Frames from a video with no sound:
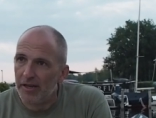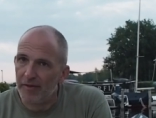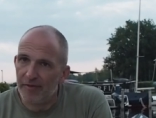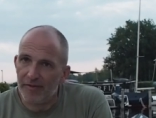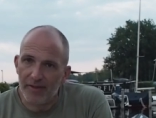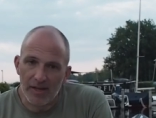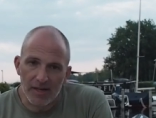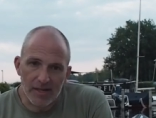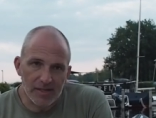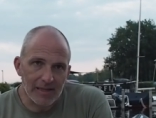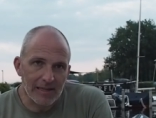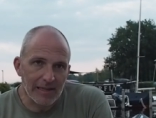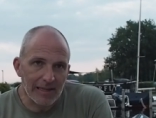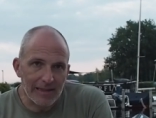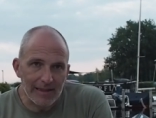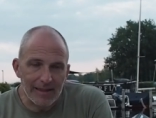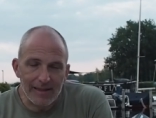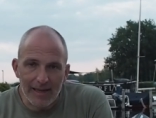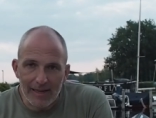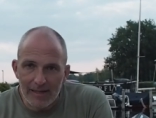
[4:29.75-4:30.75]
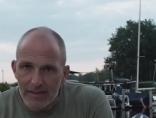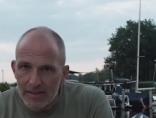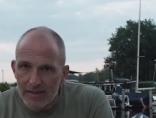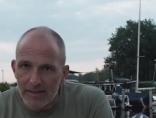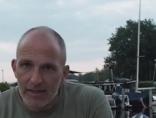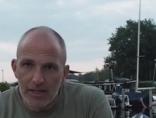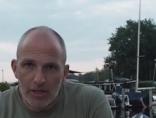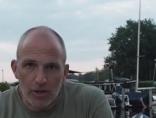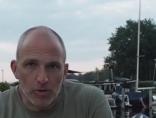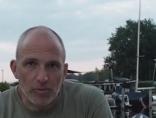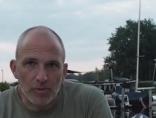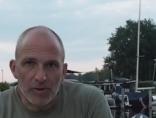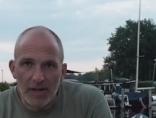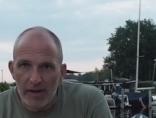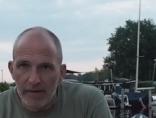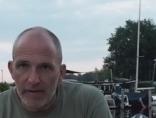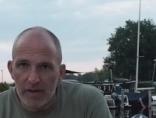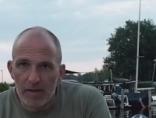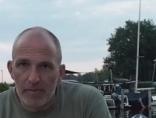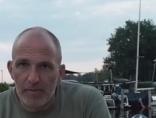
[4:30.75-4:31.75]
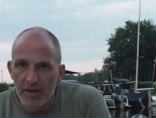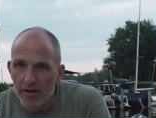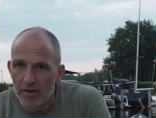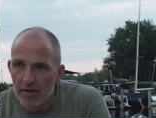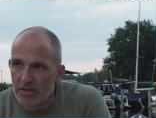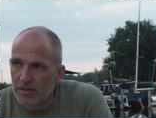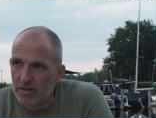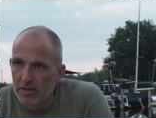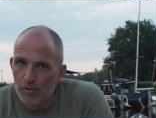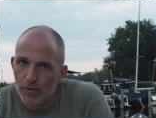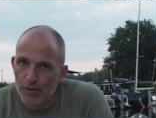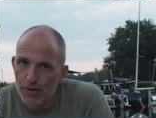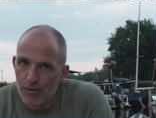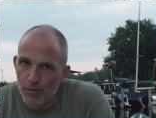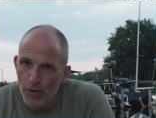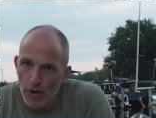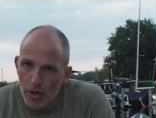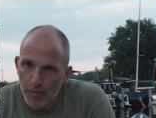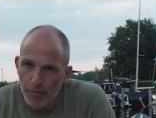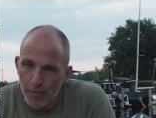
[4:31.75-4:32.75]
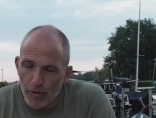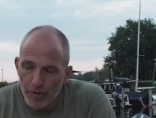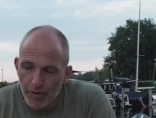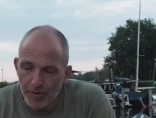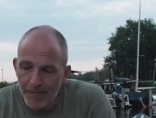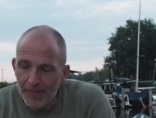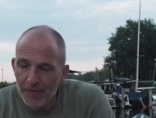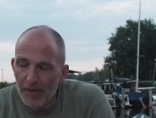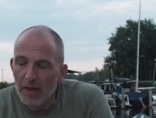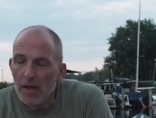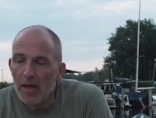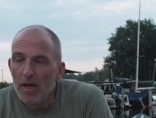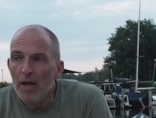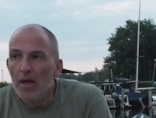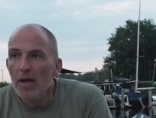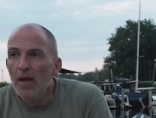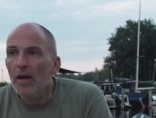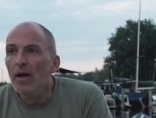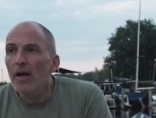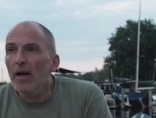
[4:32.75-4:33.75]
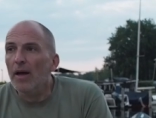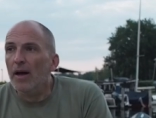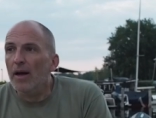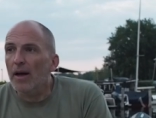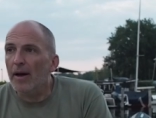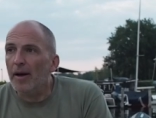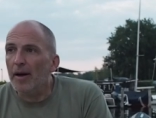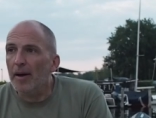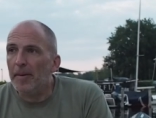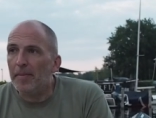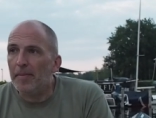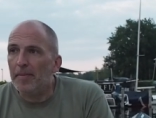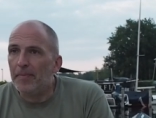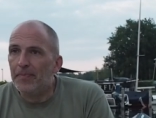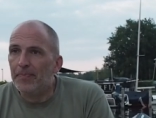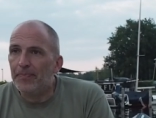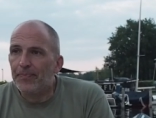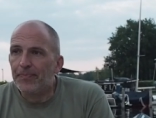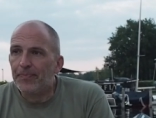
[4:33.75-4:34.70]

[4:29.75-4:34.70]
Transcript: if there's a little dent in it or whatever, because it was a workboat. Um,